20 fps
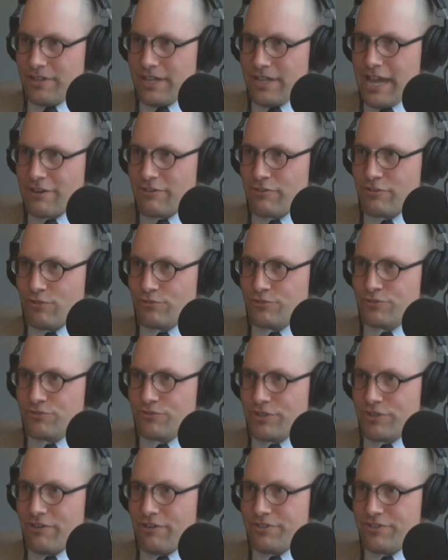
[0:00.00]
agricultural
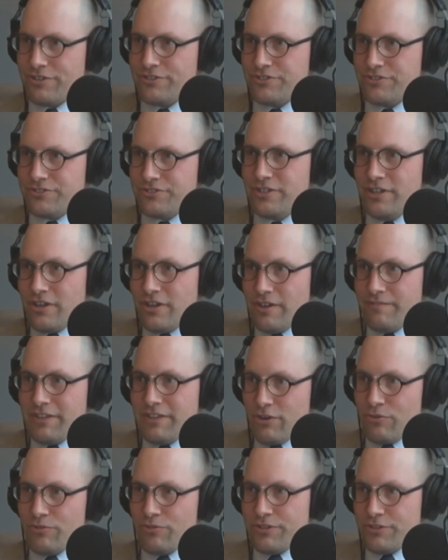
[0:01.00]
heritage of
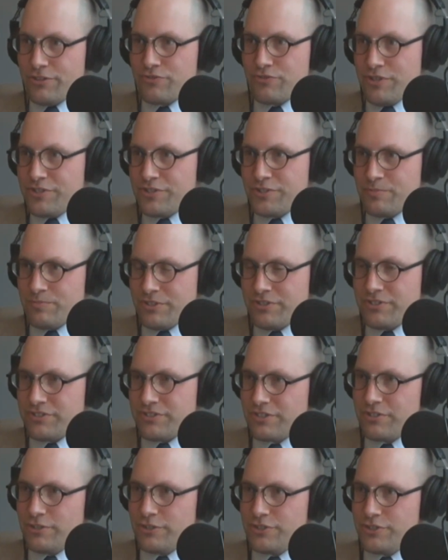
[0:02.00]
not only this region but just
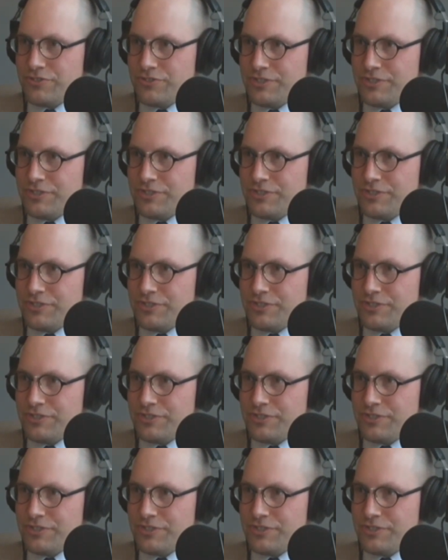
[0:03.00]
the country.